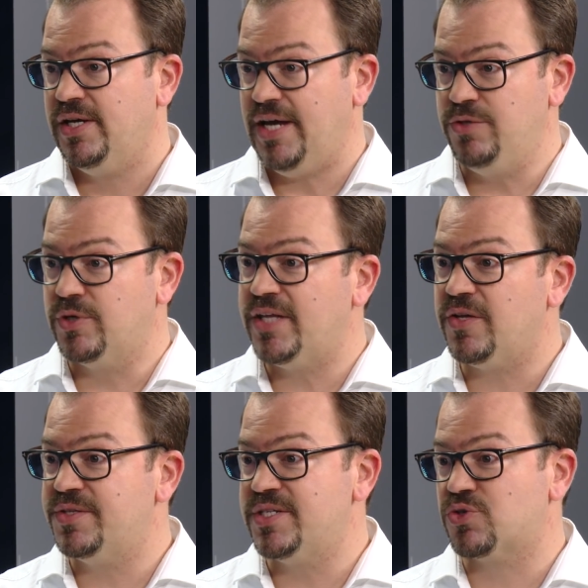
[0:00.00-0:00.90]
And you
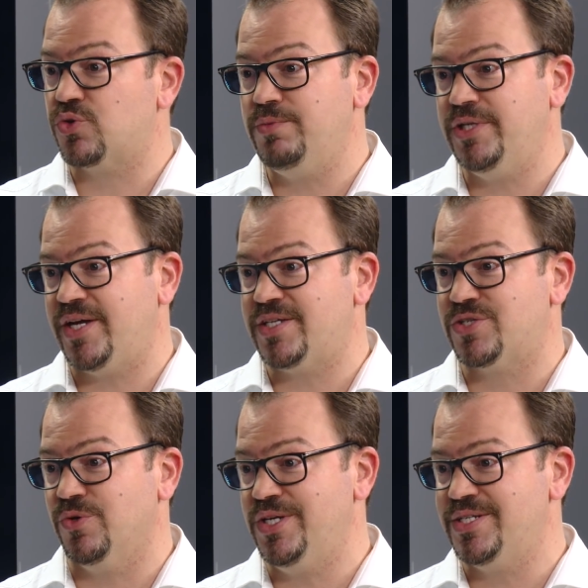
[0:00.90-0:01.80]
cannot discriminate
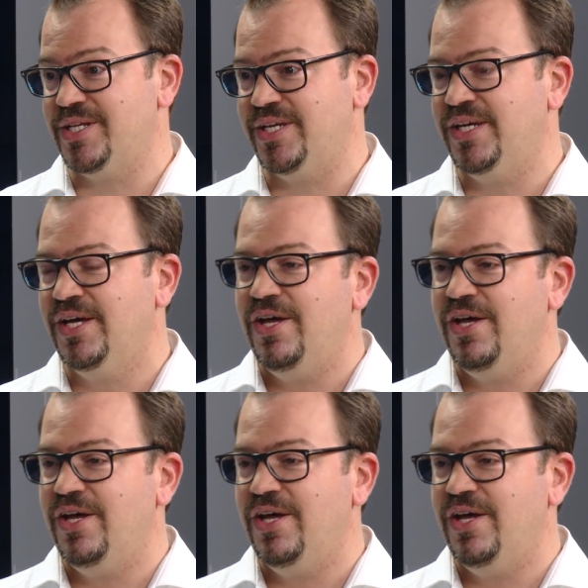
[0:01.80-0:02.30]
so easily